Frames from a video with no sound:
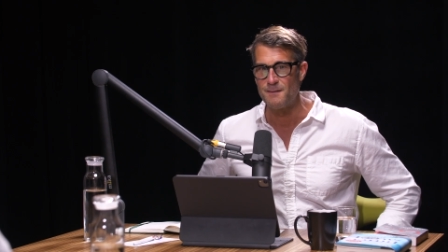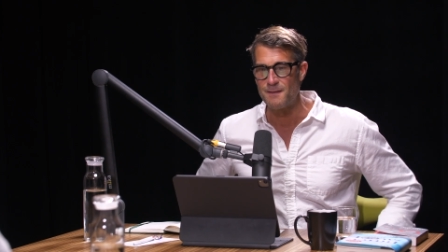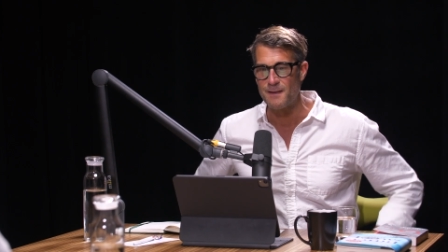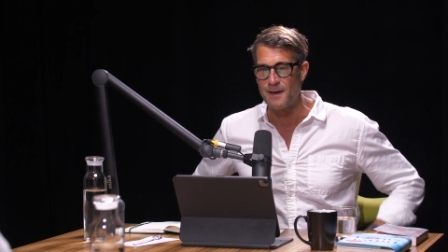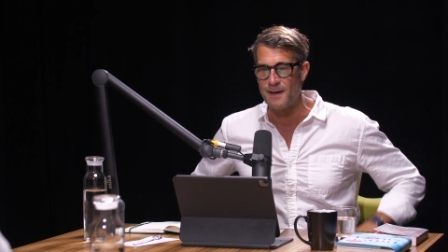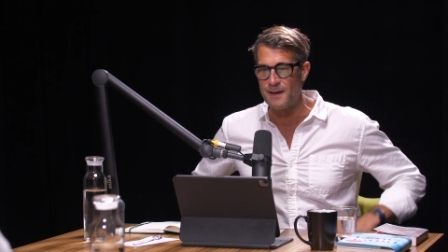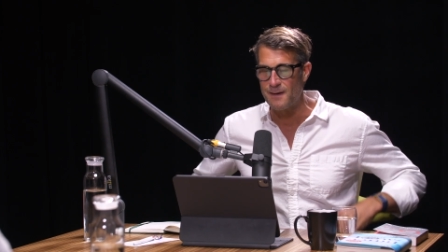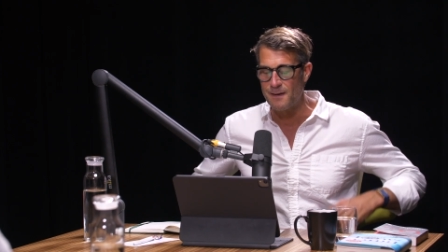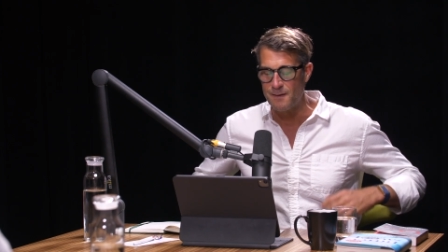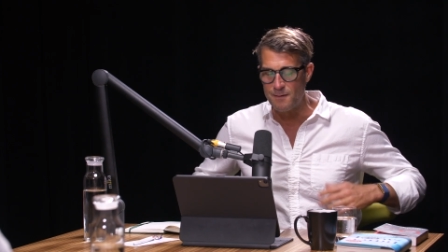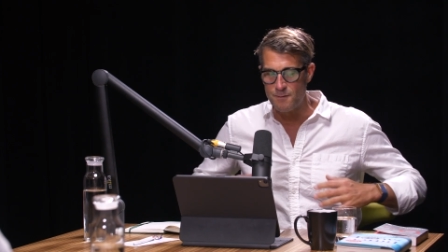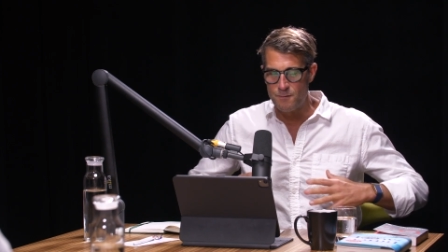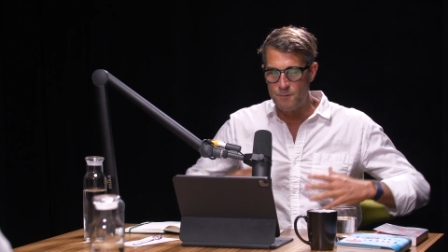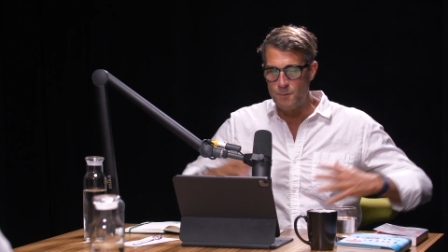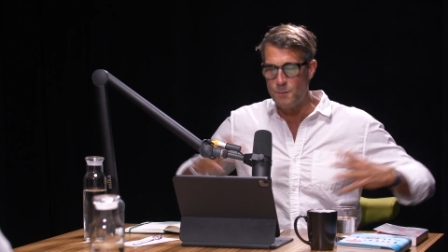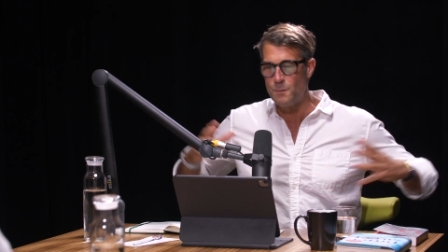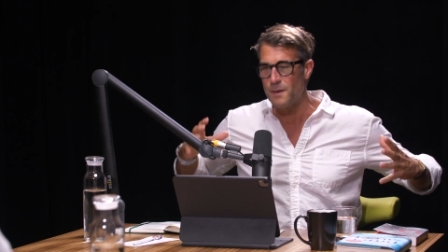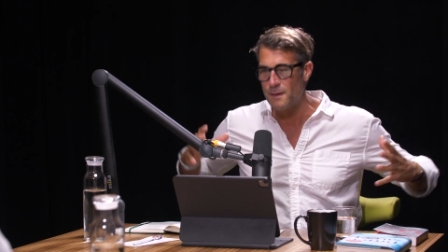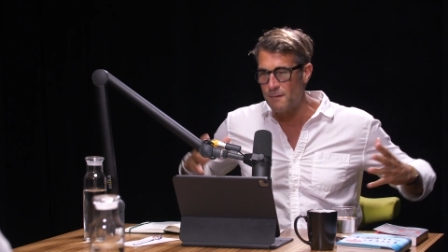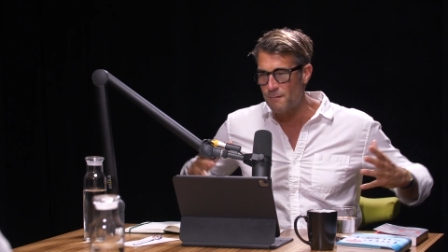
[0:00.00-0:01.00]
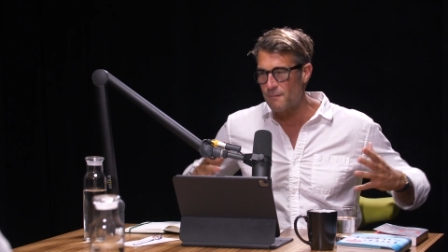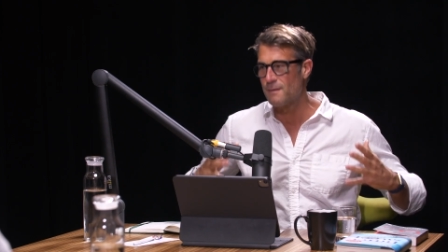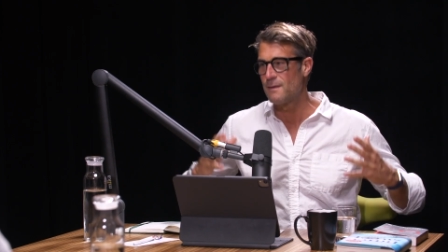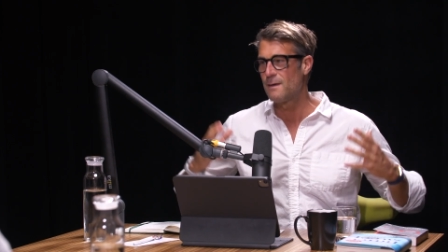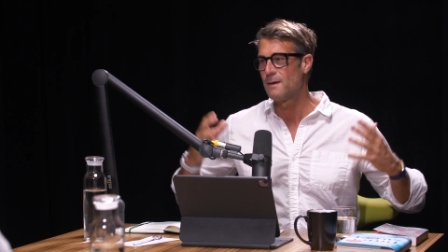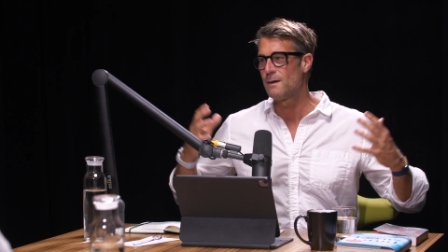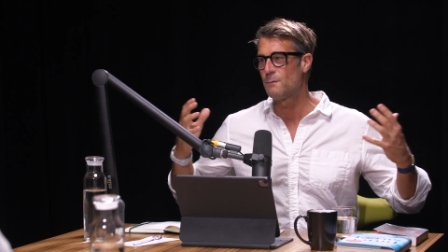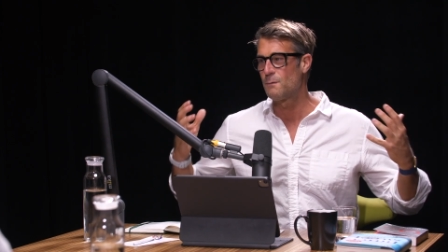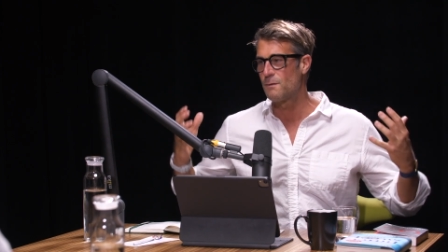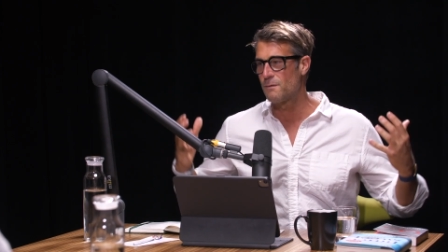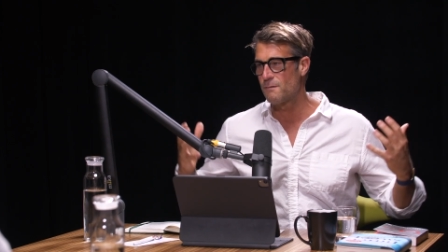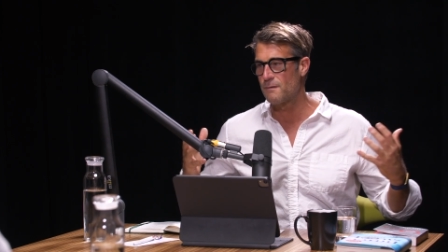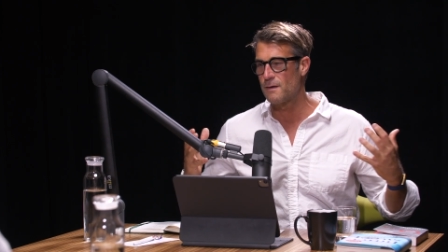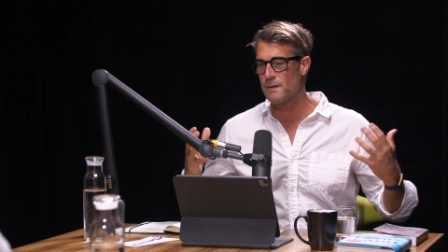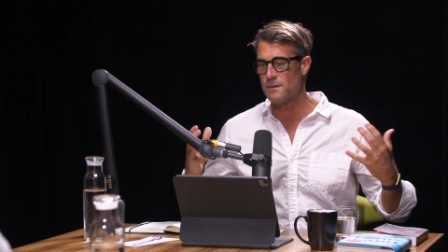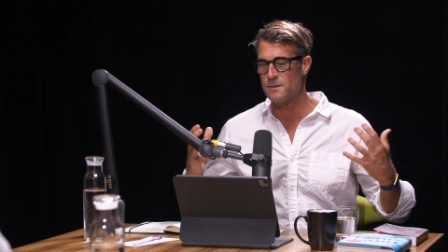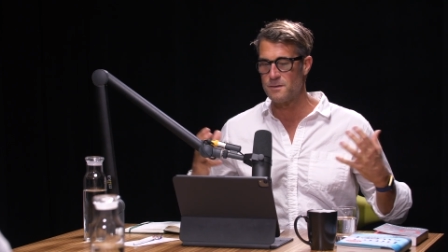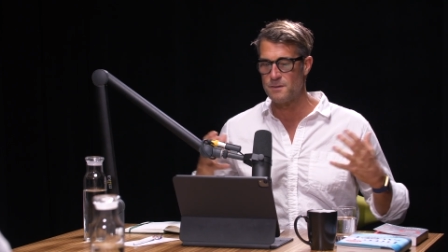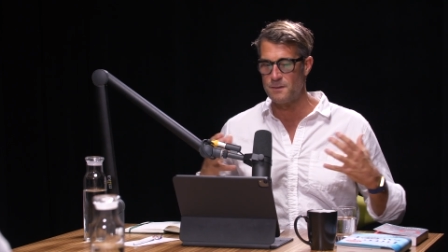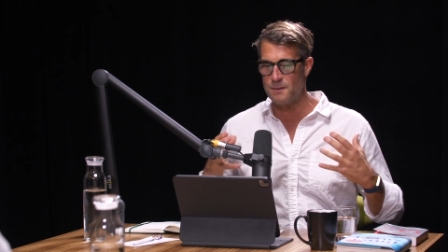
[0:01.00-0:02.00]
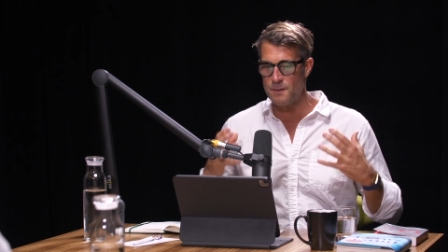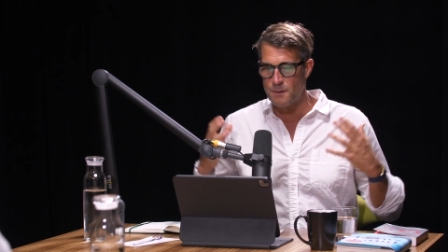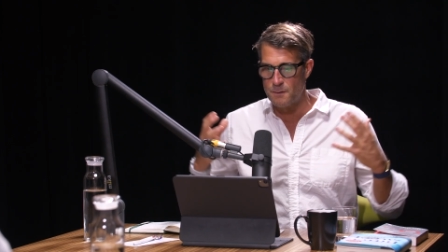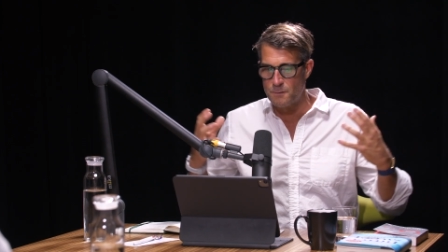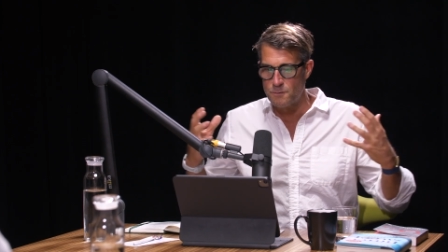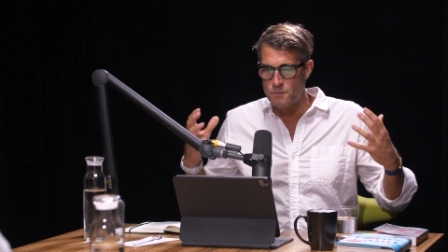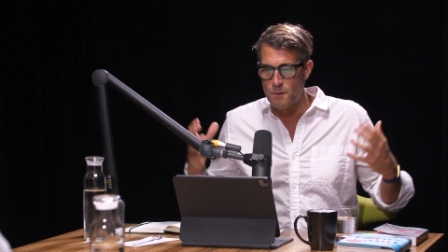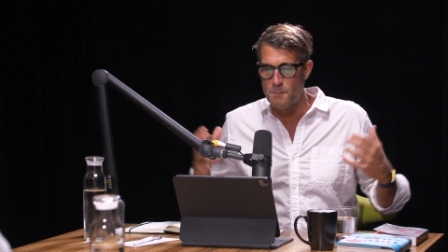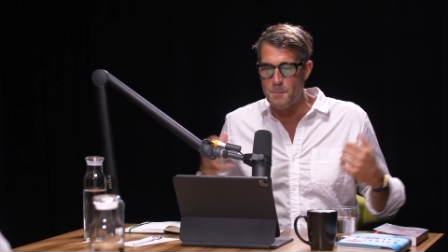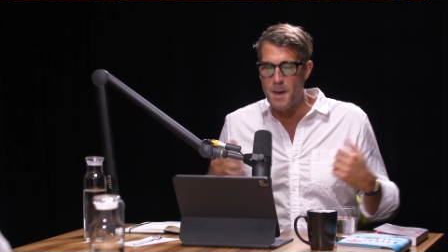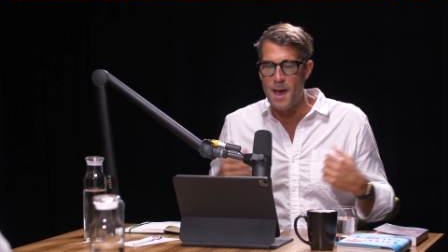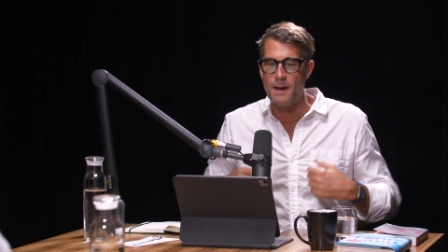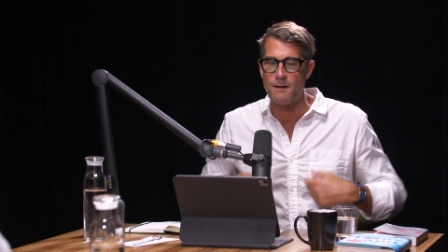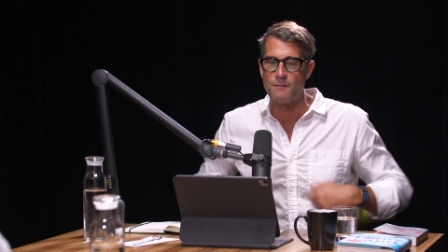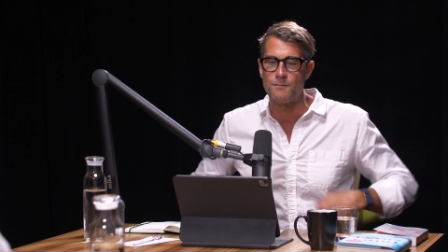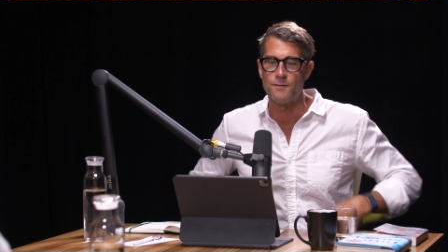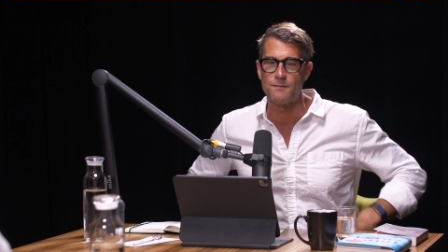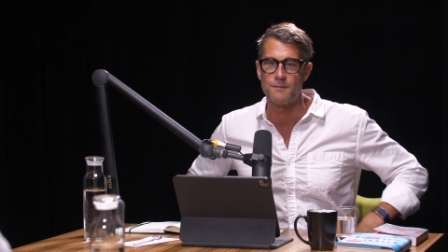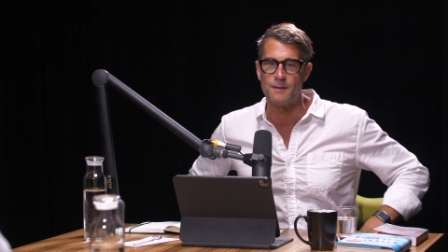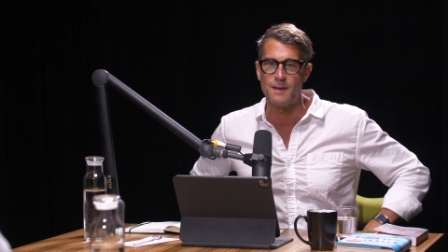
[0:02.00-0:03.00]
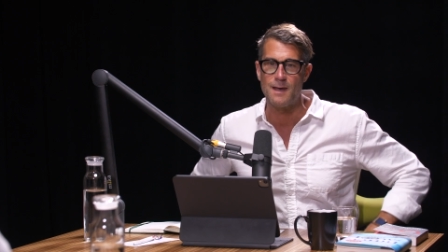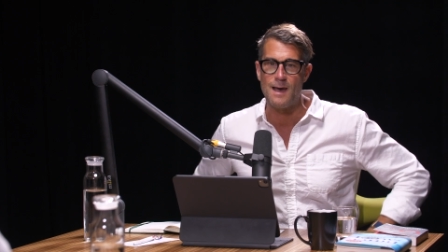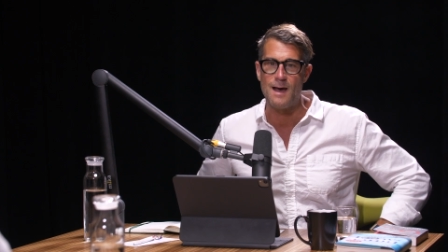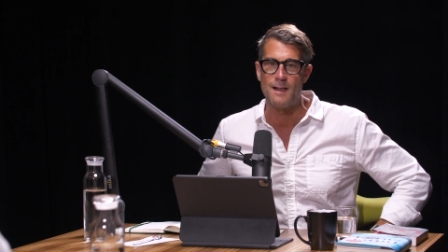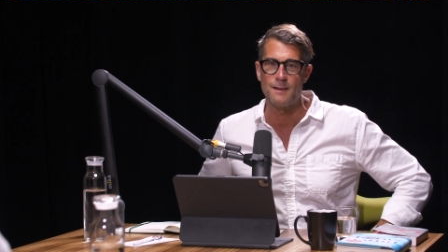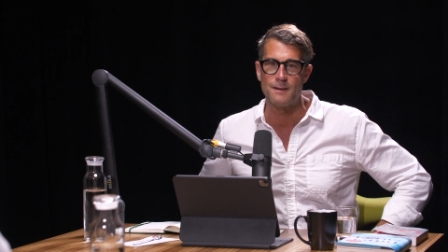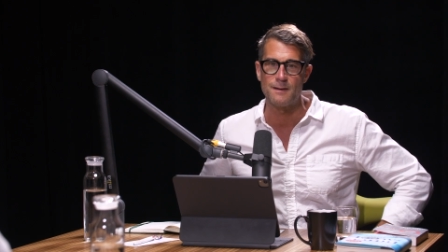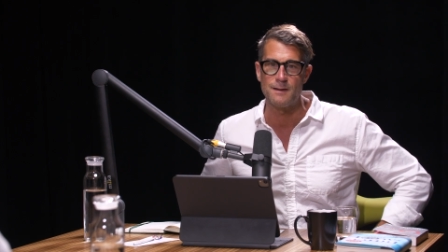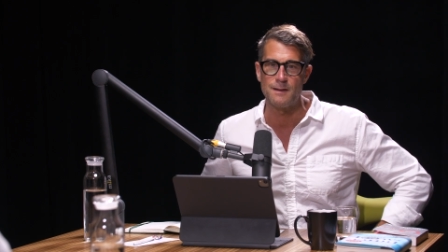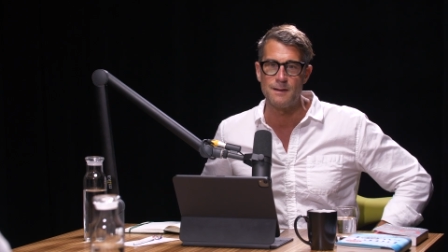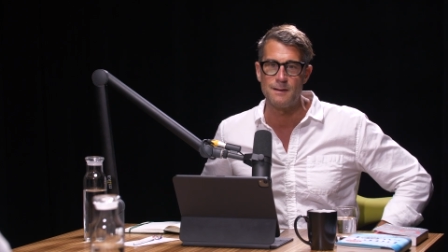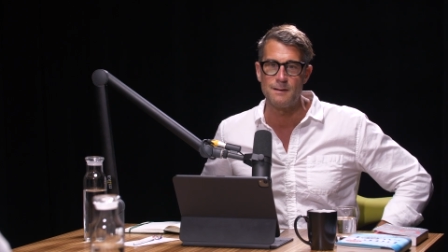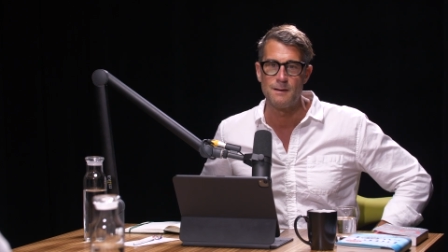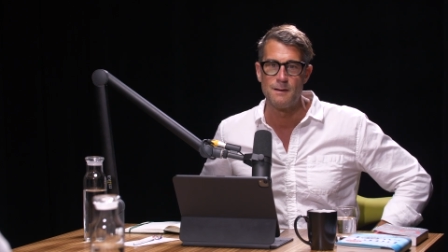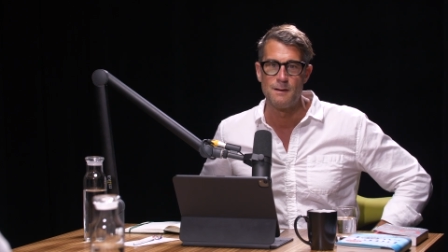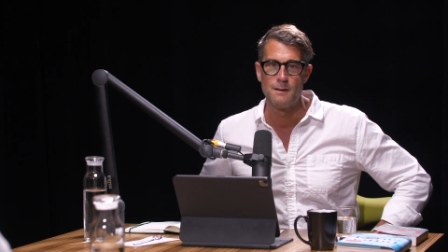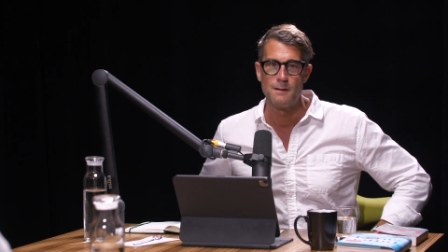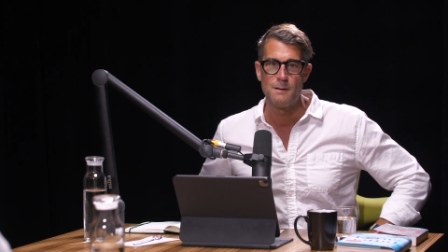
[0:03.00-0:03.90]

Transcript: like doing his thing with such, you know, dramatic physicality,